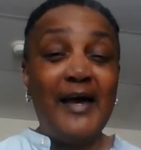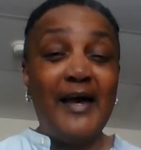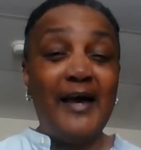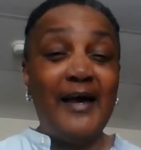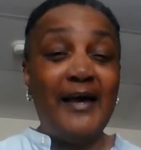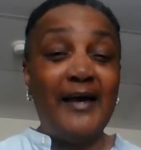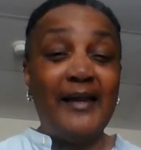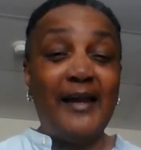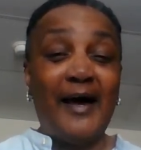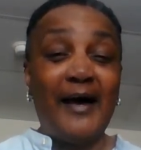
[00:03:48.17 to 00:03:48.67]

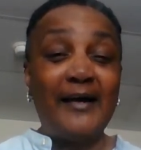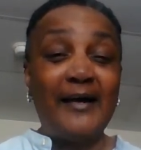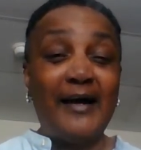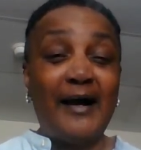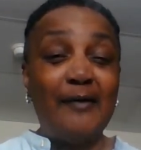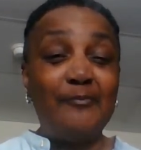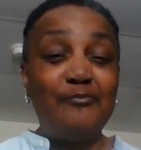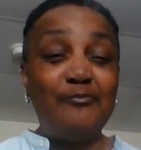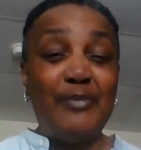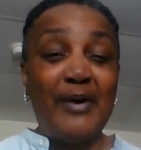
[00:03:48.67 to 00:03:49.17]
And I
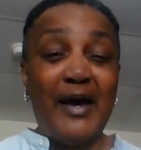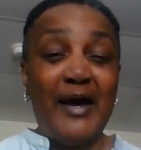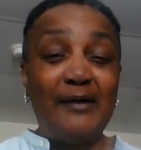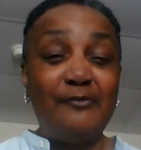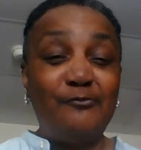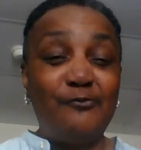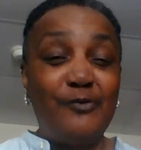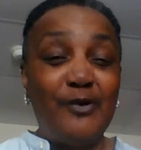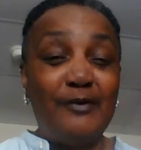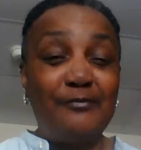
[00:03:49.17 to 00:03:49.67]
got
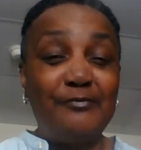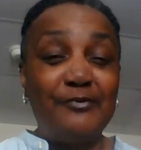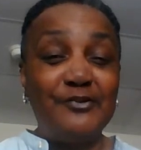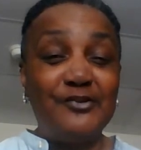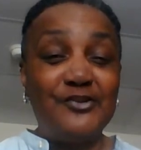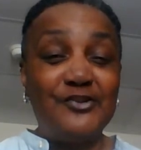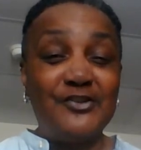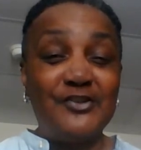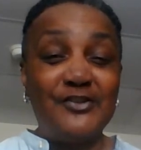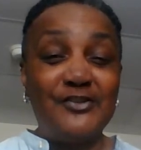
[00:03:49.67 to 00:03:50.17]
bad
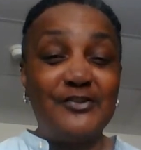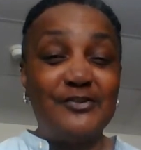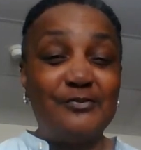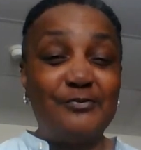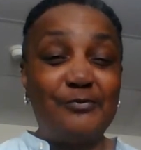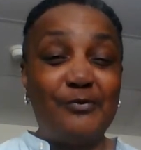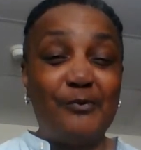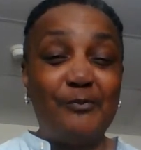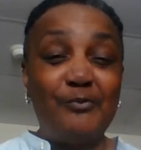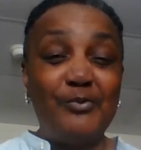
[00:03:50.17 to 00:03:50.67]
references
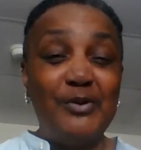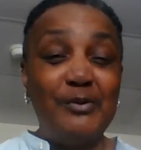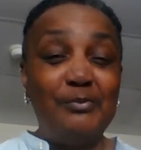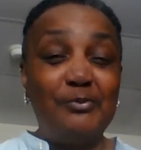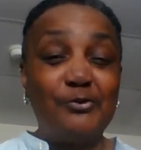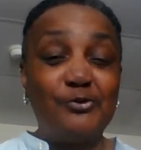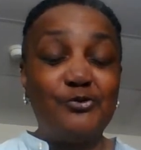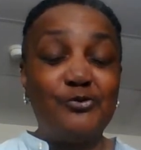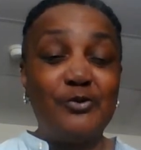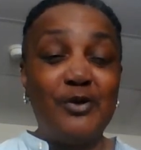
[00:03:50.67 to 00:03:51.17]
from
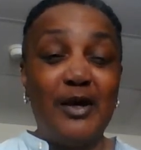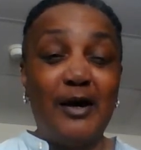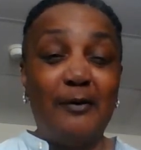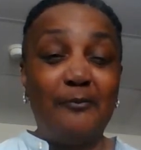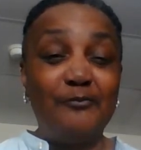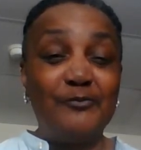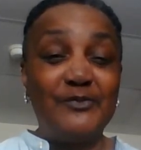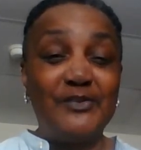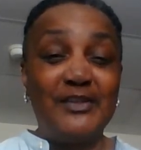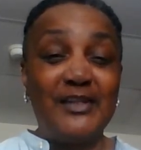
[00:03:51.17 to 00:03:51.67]
people.
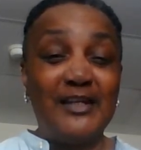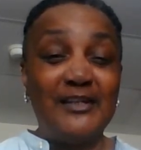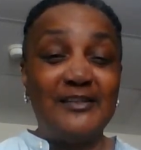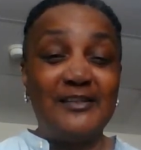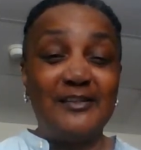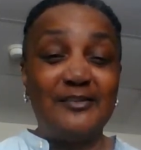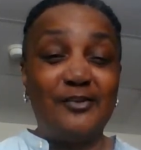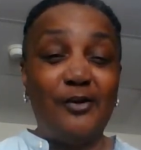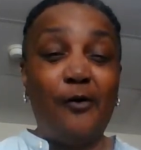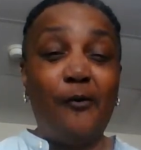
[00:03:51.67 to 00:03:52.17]
They
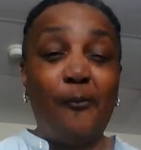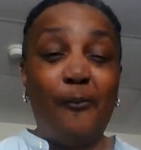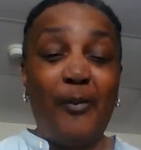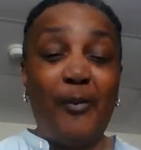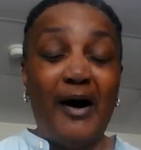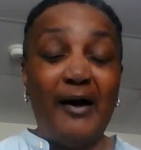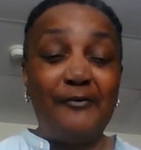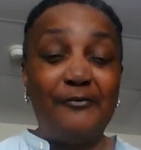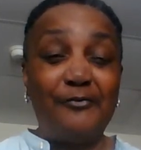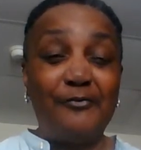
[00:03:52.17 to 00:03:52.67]
said, don't
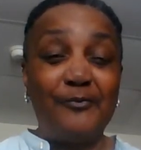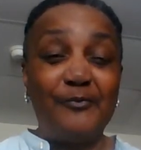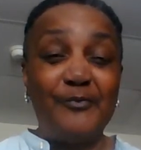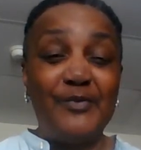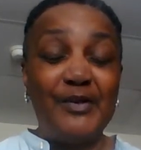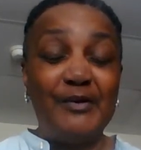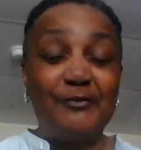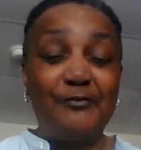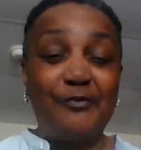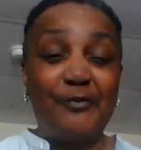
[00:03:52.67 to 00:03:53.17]
buy from
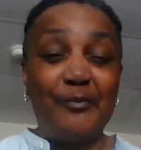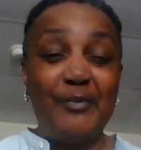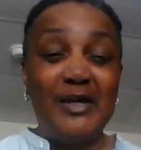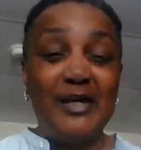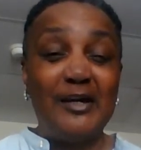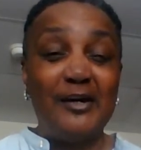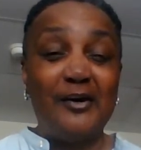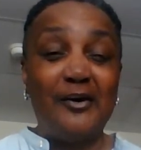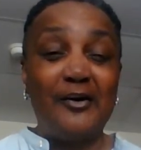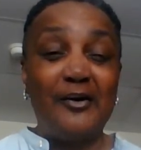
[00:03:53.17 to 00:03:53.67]

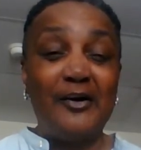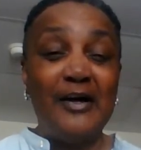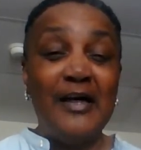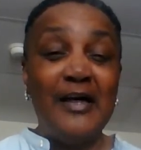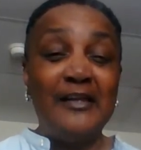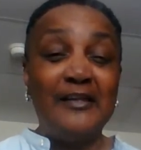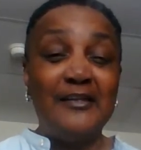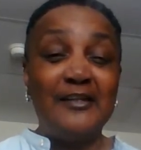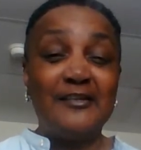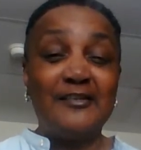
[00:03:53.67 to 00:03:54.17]
here.
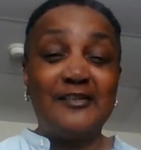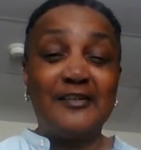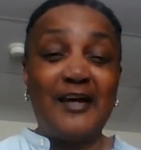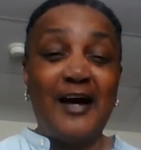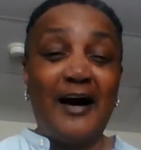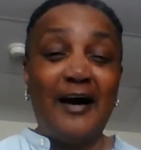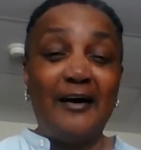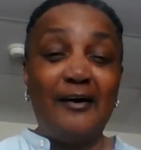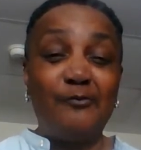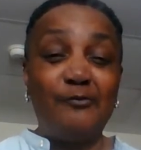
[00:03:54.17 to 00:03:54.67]
This
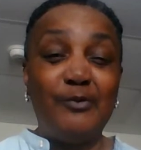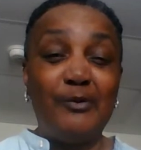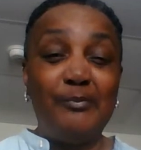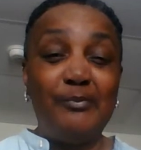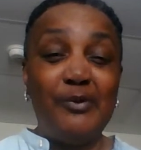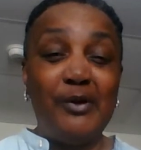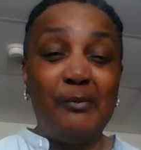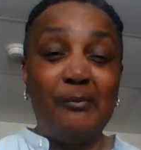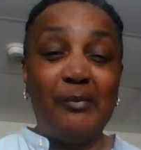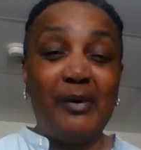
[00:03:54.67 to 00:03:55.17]
guy will rip
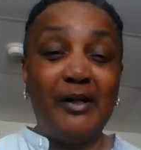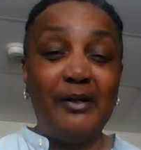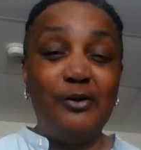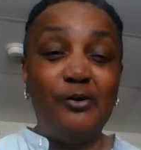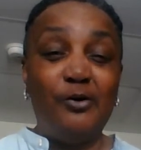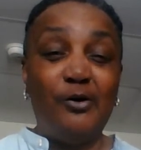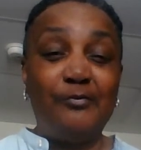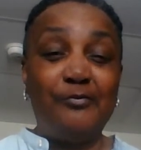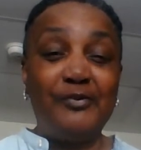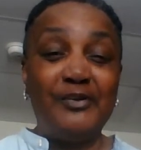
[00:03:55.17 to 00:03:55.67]
your money
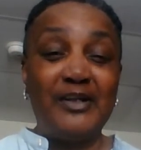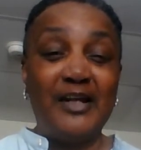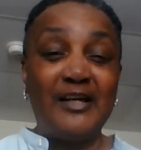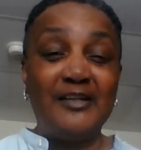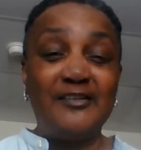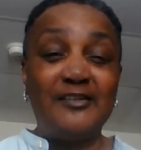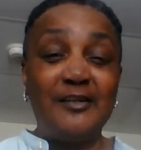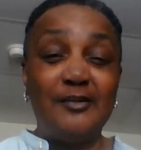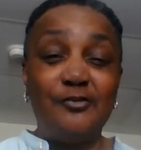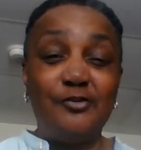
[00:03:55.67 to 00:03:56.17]
off and not
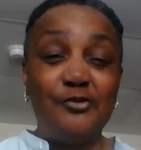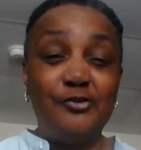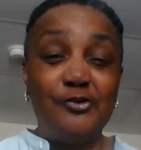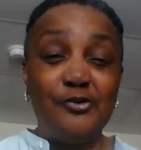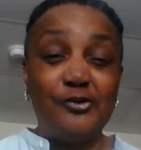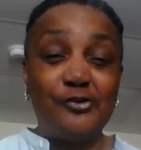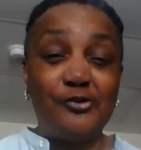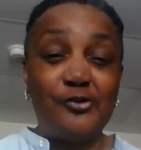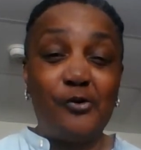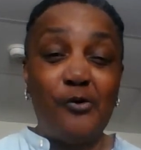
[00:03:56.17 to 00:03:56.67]
send you
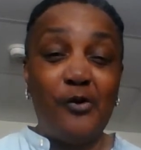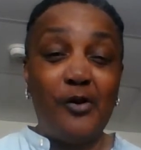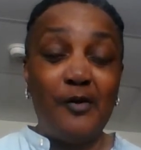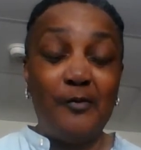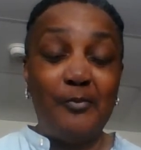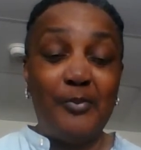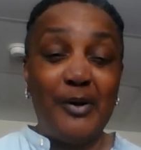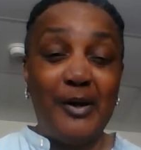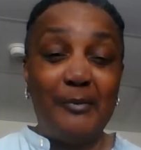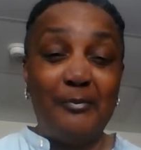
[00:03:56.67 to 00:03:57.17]
your
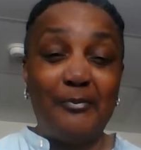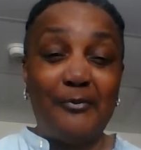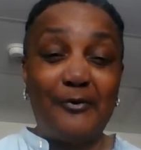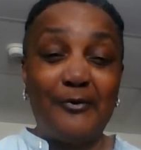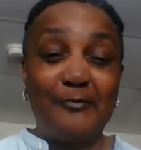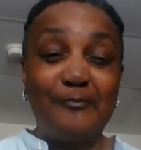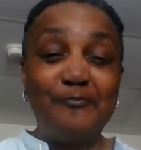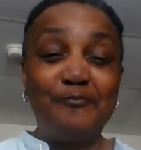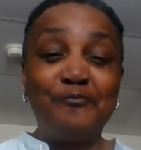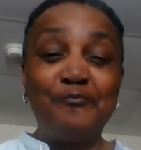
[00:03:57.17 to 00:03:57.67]
toilet paper.